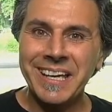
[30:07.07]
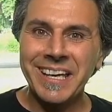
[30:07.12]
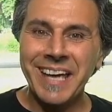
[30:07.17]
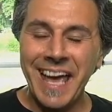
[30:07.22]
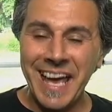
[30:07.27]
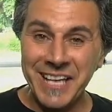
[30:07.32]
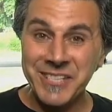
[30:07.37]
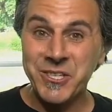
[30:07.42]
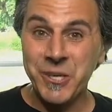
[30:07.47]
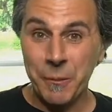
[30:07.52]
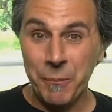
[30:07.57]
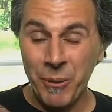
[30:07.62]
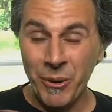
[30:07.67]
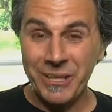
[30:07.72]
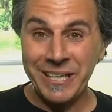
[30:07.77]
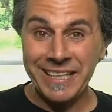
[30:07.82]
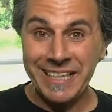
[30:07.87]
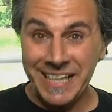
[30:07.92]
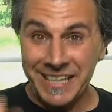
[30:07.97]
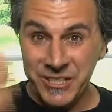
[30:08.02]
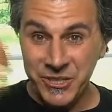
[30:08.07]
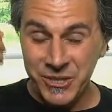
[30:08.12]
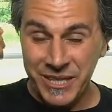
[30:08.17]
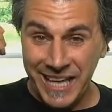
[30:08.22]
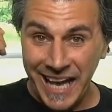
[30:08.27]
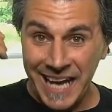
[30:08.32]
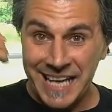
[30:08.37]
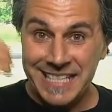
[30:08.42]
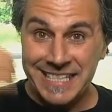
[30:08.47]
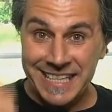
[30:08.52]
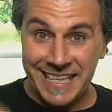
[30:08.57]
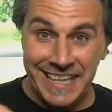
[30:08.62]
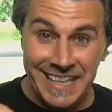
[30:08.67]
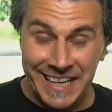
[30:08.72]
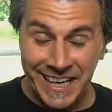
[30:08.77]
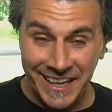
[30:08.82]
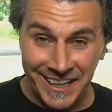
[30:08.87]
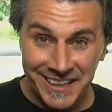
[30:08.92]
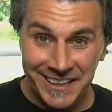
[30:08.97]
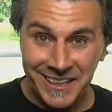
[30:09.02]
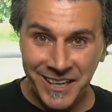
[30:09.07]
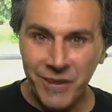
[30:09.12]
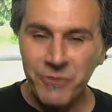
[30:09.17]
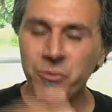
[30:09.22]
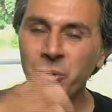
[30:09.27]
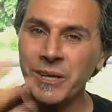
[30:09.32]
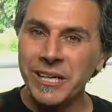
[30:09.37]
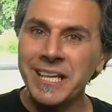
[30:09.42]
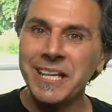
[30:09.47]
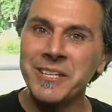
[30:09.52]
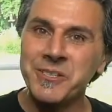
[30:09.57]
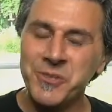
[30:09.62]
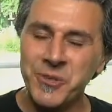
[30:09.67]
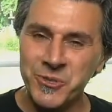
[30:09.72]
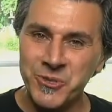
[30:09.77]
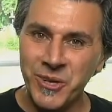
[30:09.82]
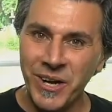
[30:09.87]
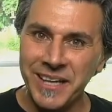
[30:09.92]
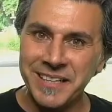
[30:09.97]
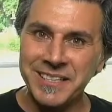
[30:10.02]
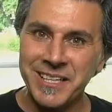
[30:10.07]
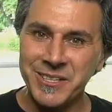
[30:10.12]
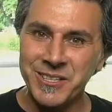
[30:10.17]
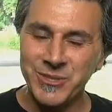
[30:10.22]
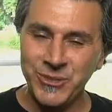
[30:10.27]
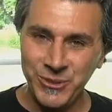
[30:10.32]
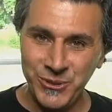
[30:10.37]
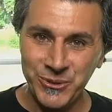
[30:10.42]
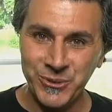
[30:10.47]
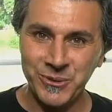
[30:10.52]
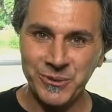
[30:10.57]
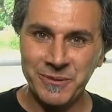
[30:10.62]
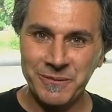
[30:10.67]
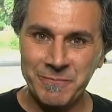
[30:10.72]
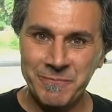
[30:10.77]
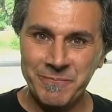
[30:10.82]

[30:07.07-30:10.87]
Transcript: as you're putting into the idea of what it is you're trying to do.